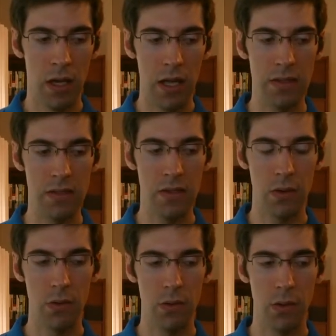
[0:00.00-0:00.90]
And
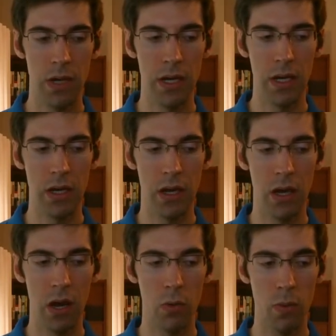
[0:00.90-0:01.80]
so
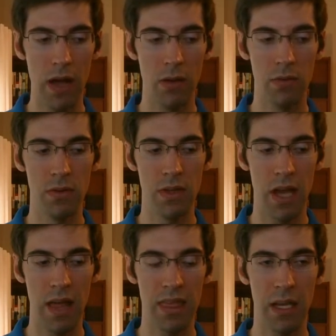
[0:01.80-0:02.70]

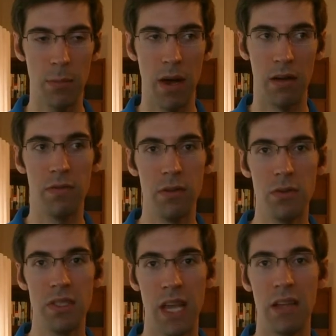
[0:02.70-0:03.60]
I think about a few
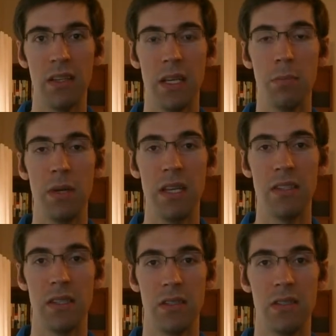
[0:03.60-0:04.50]
salient
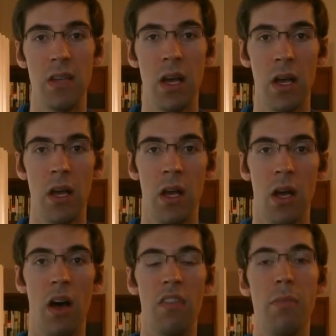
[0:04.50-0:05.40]
pieces
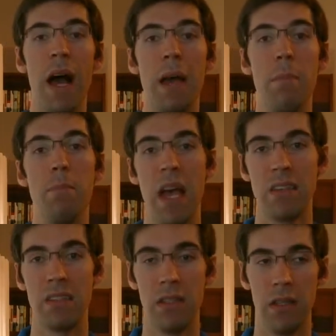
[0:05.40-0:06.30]
of my
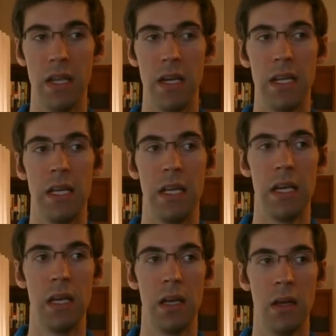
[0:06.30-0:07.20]
masculinity
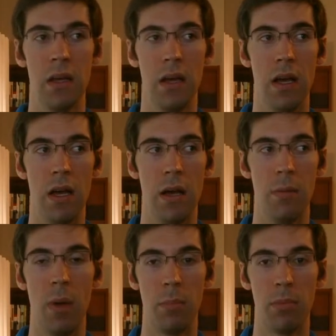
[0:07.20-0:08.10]

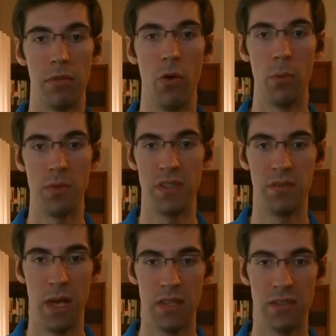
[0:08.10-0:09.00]
and my performance of
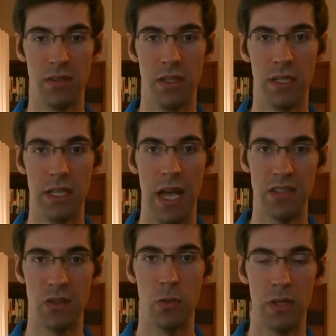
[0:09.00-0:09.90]
masculinity
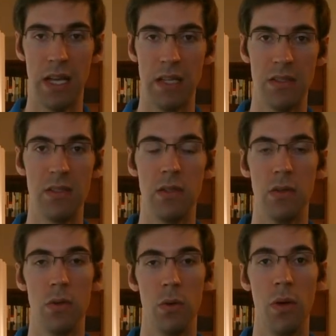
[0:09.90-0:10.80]
as it relates
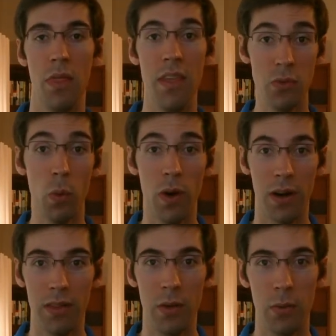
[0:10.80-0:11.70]
to this
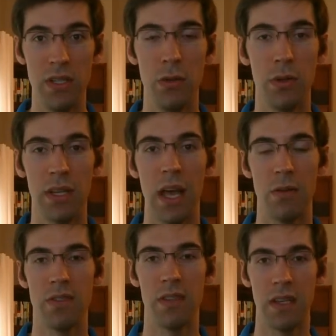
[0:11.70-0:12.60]
work that we do in
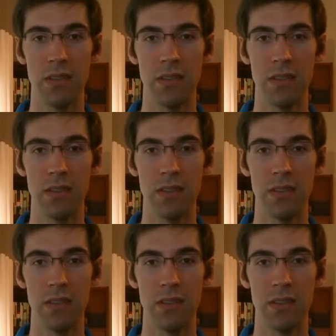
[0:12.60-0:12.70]
counseling